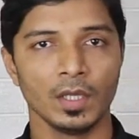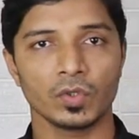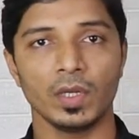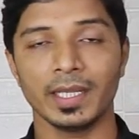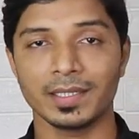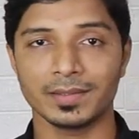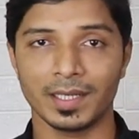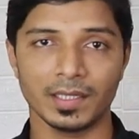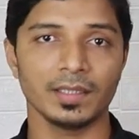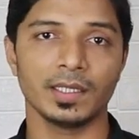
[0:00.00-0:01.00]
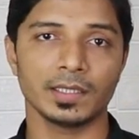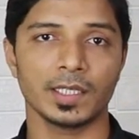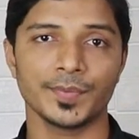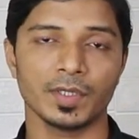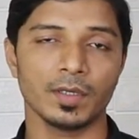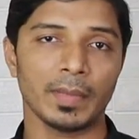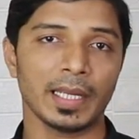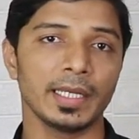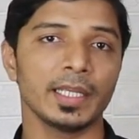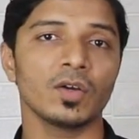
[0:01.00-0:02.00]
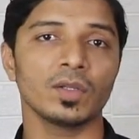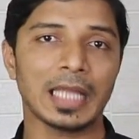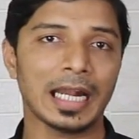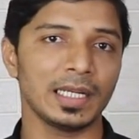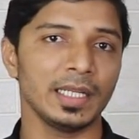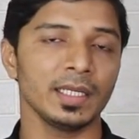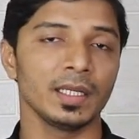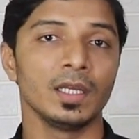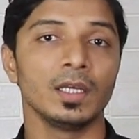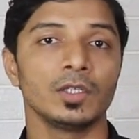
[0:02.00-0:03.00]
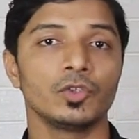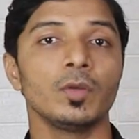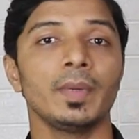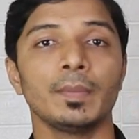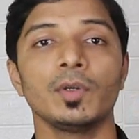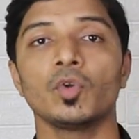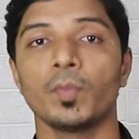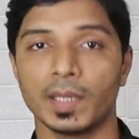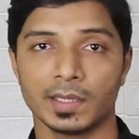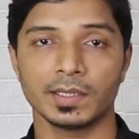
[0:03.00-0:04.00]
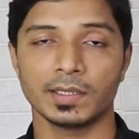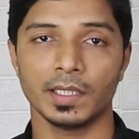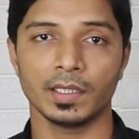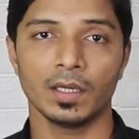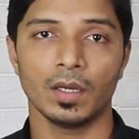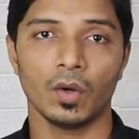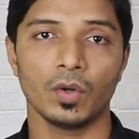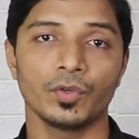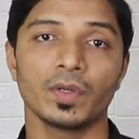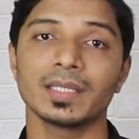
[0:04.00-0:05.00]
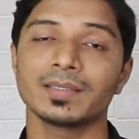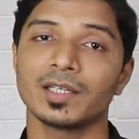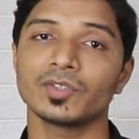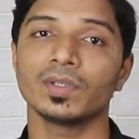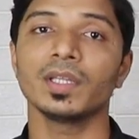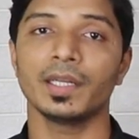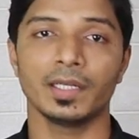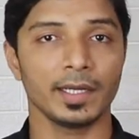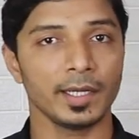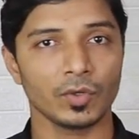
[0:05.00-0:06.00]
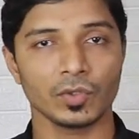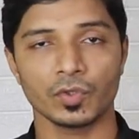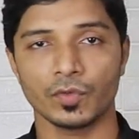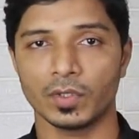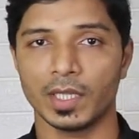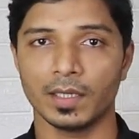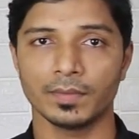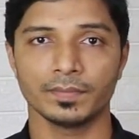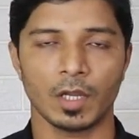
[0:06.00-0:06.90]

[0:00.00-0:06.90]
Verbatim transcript: So link is there in the description. By clicking on that link, you will be able to purchase it, or you can search on the internet also for that.